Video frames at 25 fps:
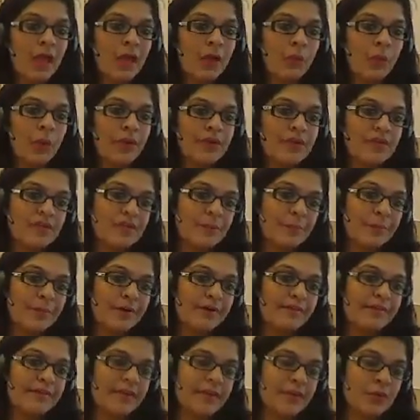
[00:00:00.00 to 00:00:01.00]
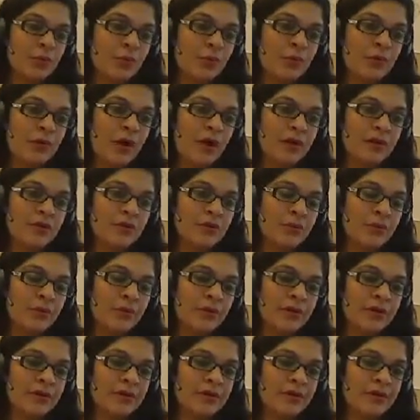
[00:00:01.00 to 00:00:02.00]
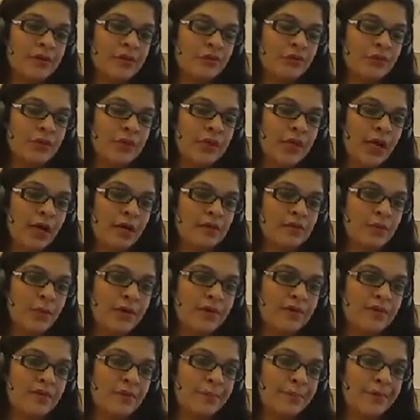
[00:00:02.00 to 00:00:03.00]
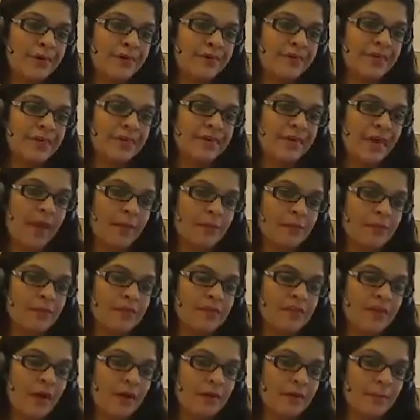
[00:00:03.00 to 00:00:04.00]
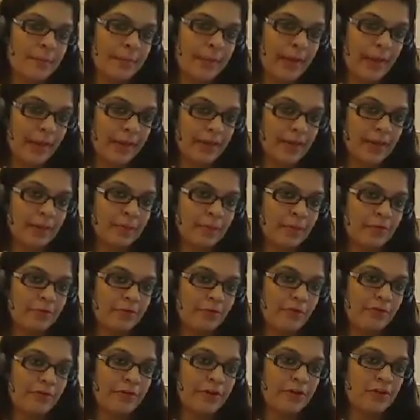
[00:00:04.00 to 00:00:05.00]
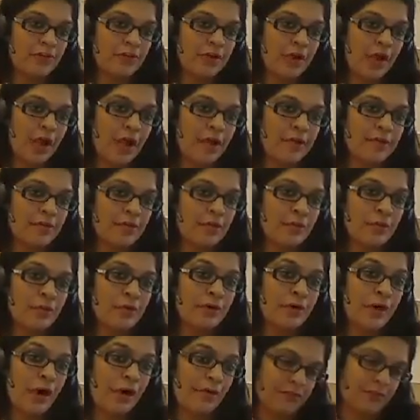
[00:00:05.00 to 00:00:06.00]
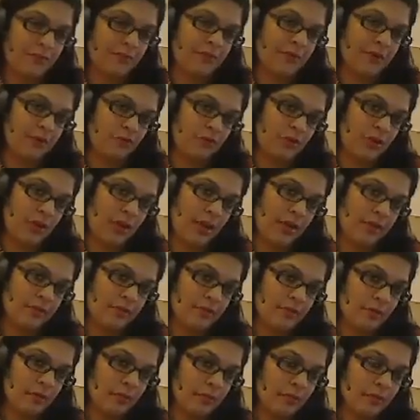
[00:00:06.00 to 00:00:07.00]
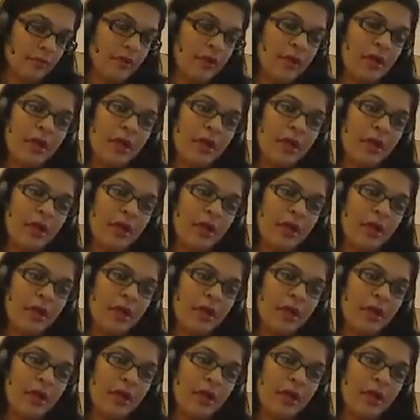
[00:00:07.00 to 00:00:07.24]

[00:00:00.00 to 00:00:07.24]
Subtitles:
What is the perfect, Noor had initially asked, what is the perfect time to start applying, before finishing high school or after finishing high school?